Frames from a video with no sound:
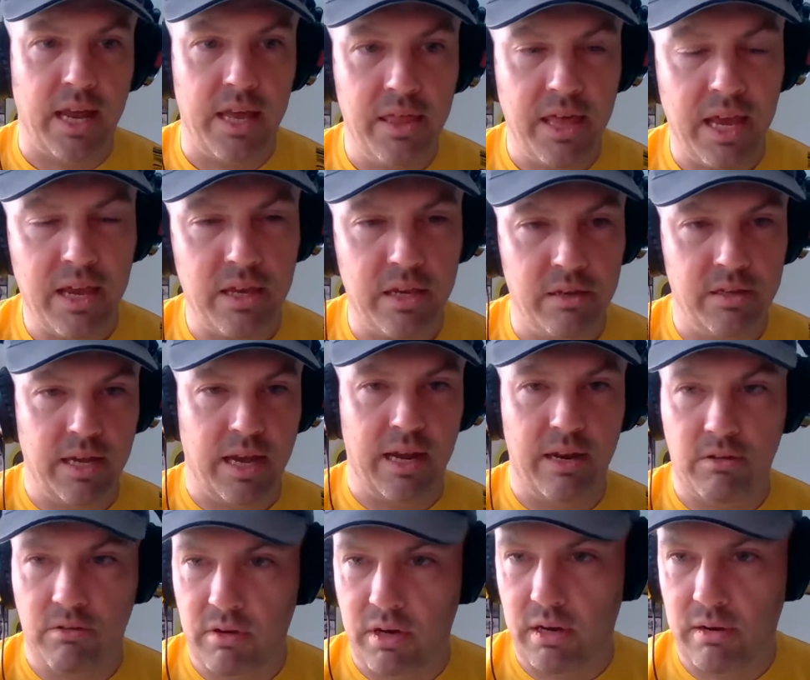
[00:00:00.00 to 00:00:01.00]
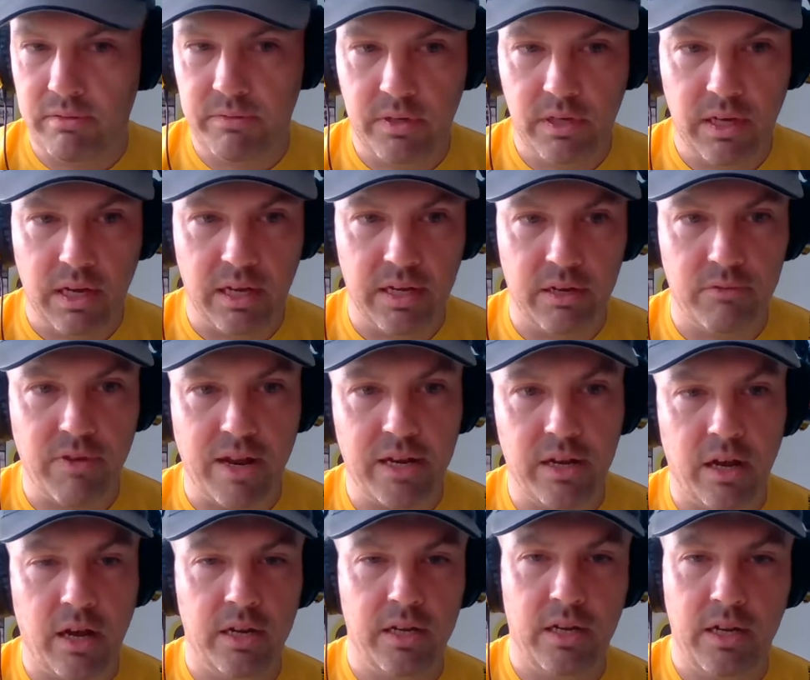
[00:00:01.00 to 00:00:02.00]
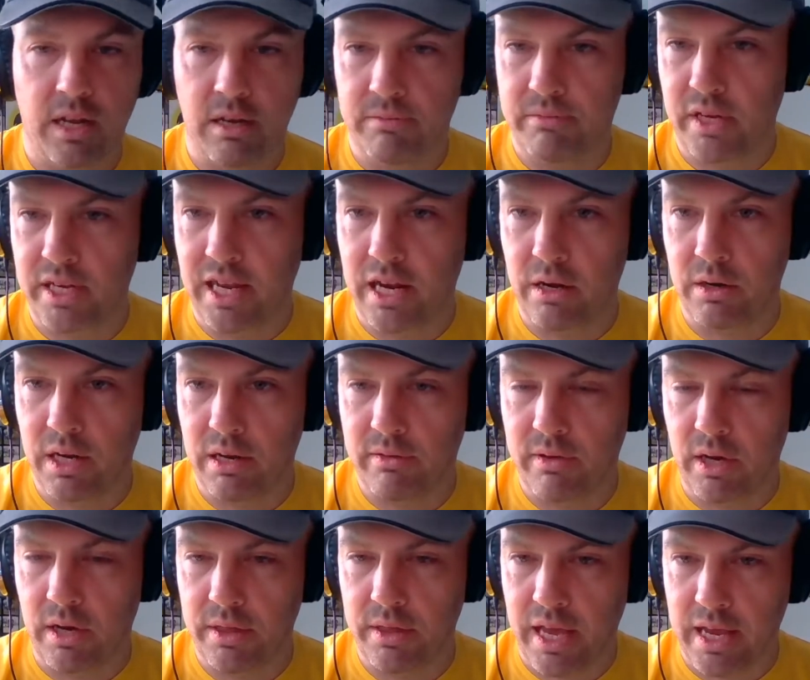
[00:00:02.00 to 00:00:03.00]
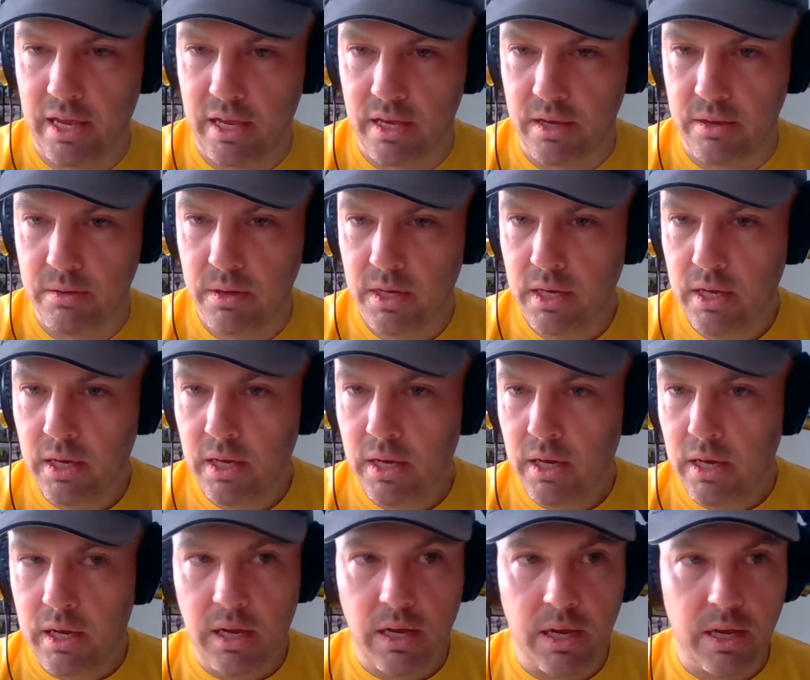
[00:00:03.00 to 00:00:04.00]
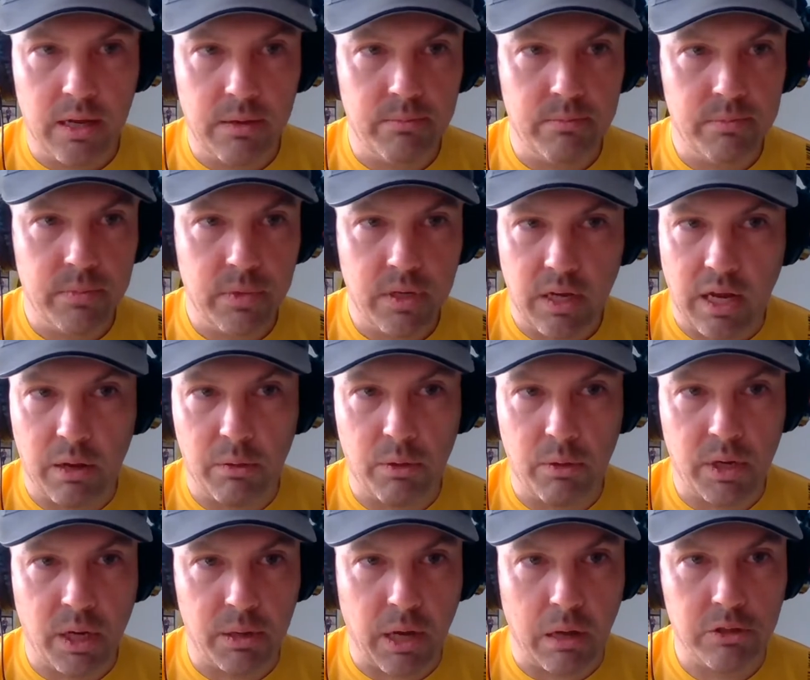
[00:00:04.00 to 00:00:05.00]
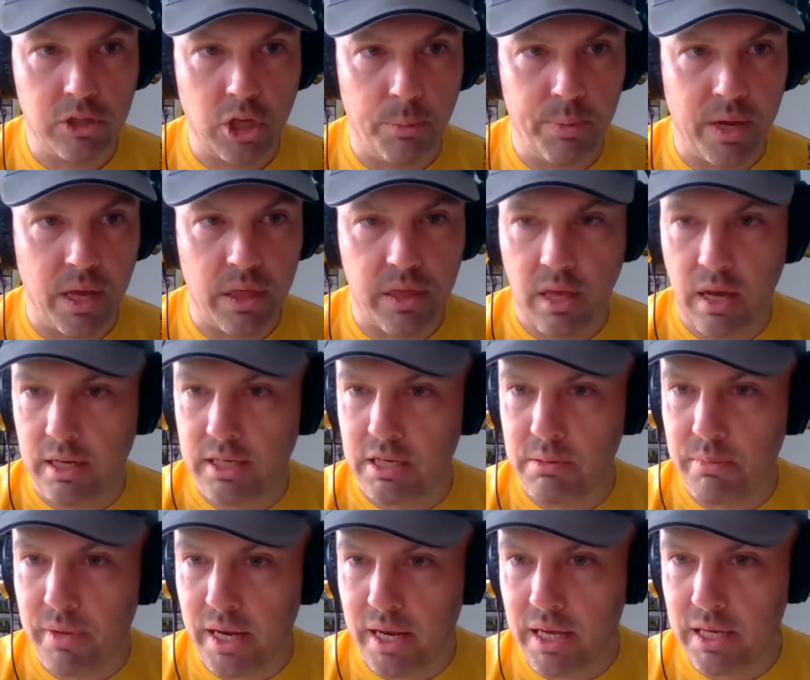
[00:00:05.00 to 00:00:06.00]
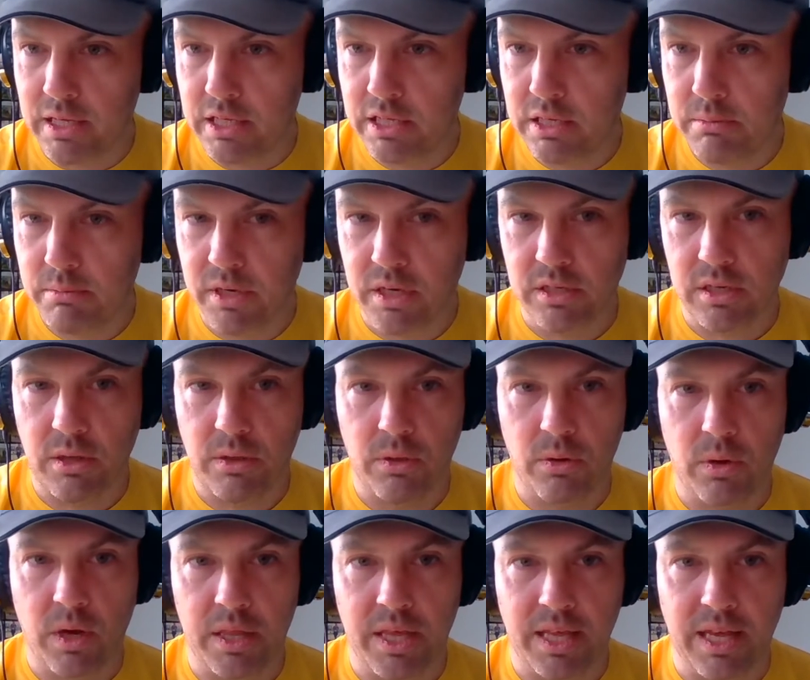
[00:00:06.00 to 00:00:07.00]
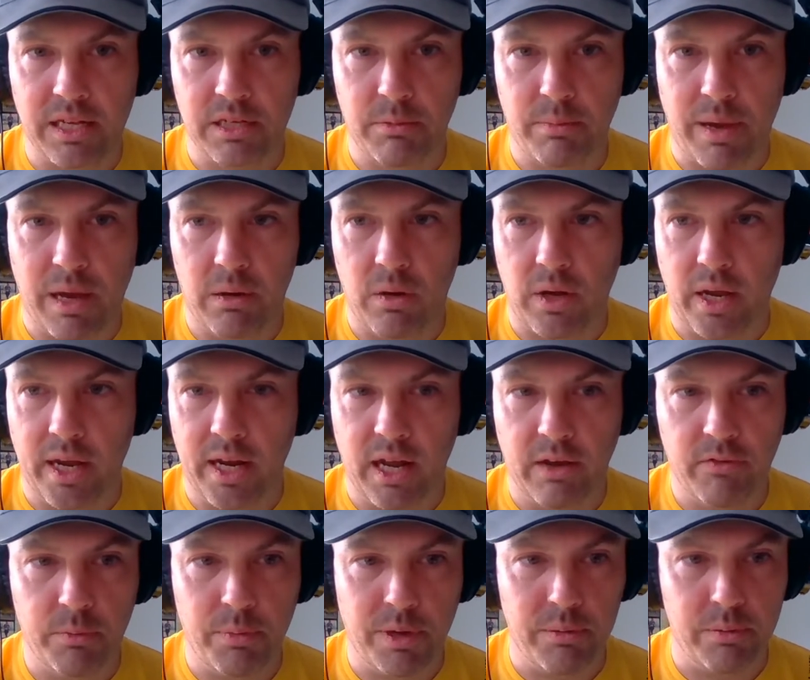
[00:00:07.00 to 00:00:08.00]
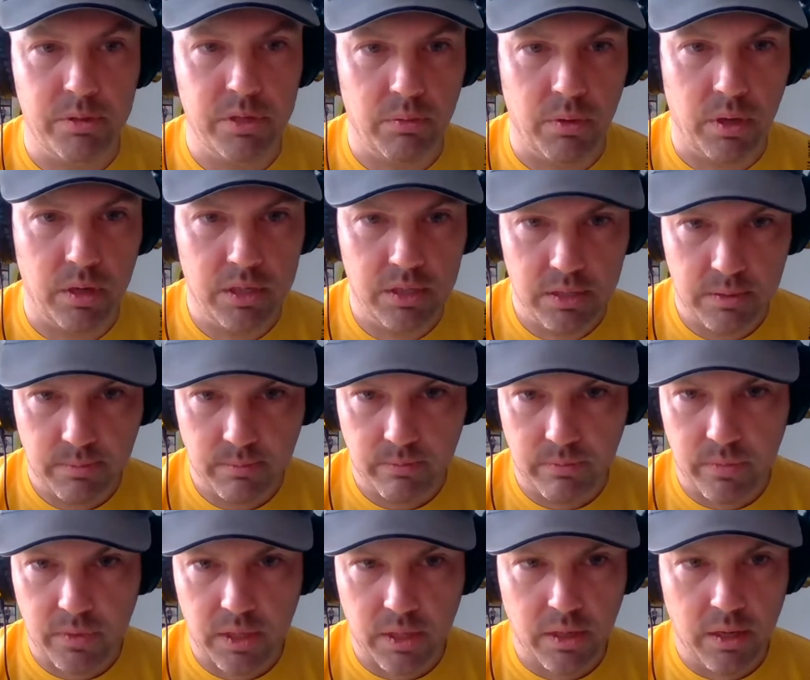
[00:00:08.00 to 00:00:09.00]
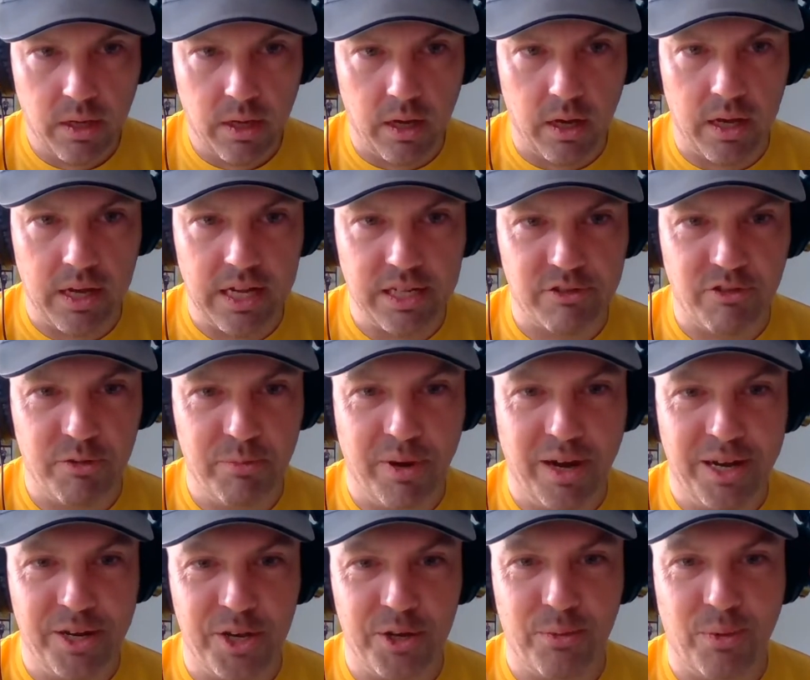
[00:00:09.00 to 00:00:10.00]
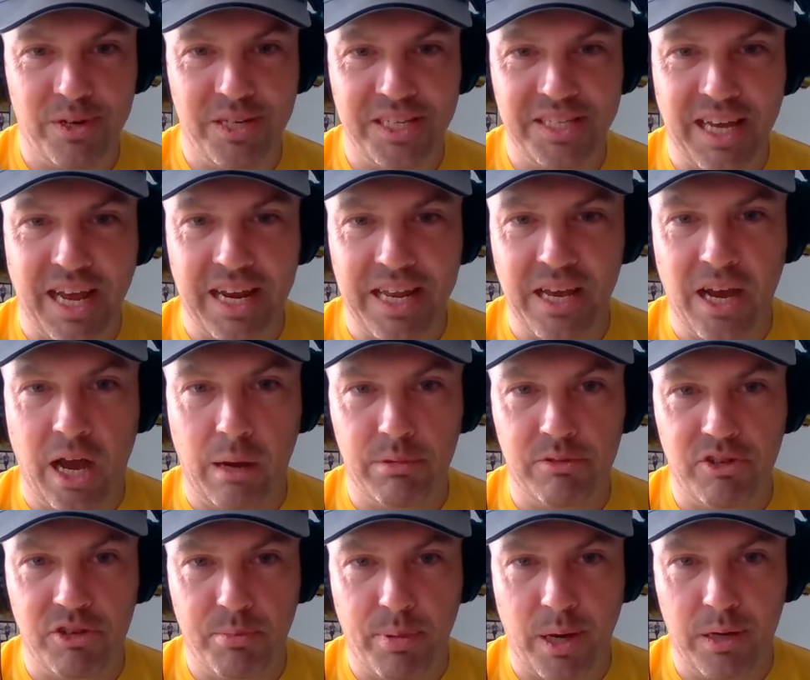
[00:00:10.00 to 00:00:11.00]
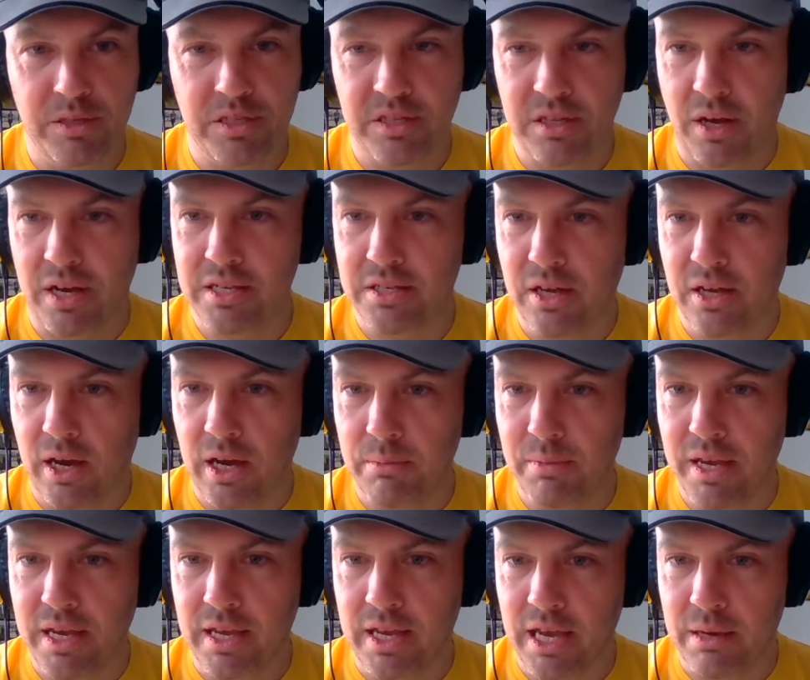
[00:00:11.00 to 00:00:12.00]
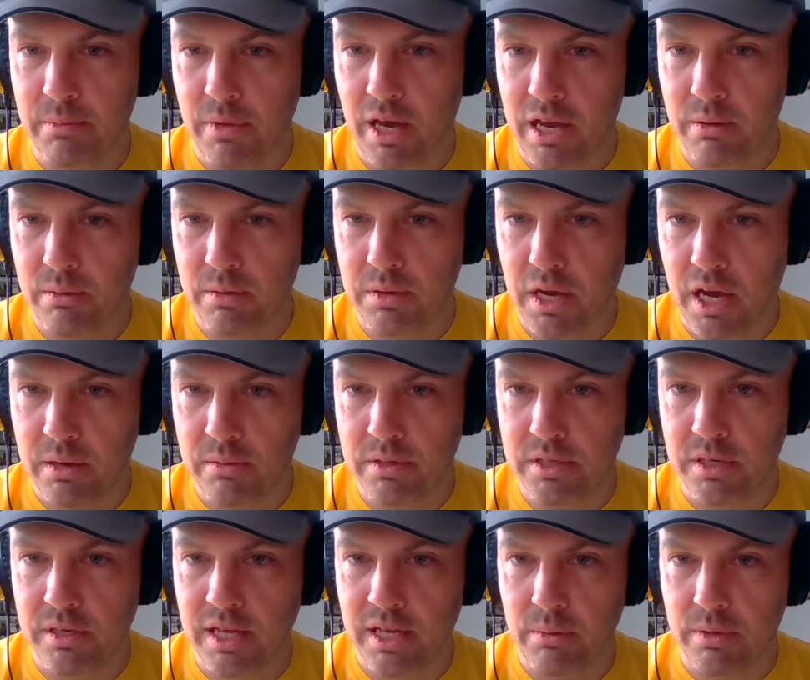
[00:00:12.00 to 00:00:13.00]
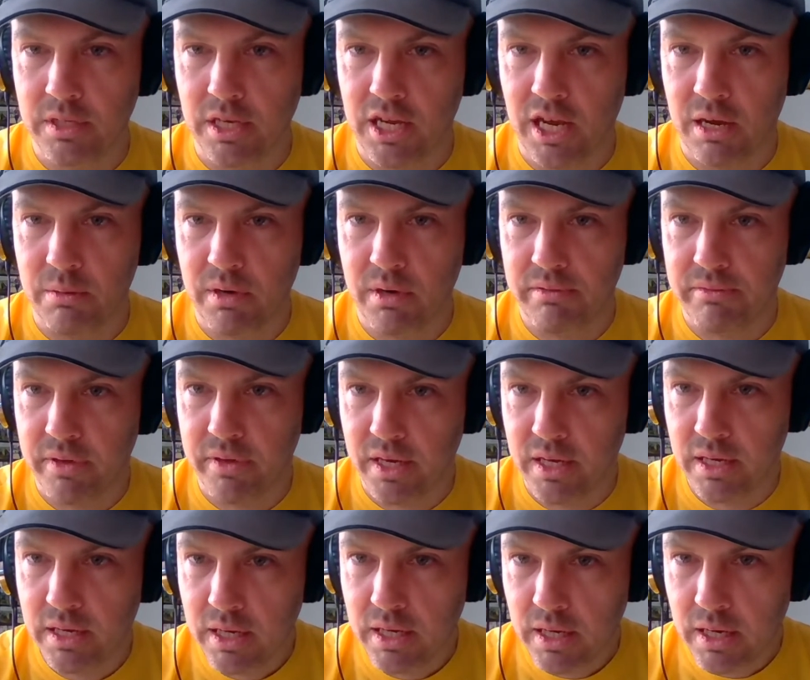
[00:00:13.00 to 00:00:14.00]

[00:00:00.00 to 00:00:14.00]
Thank you, Taylor Craft. And the red heart and a yellow love heart. Thank you. I'll stop it at 30 minutes because I think that's about long enough for people to watch. Here's a reminder you wanted, Danny. Arbitrary post. Nice timing. Yep, I will go and do that once I come off here.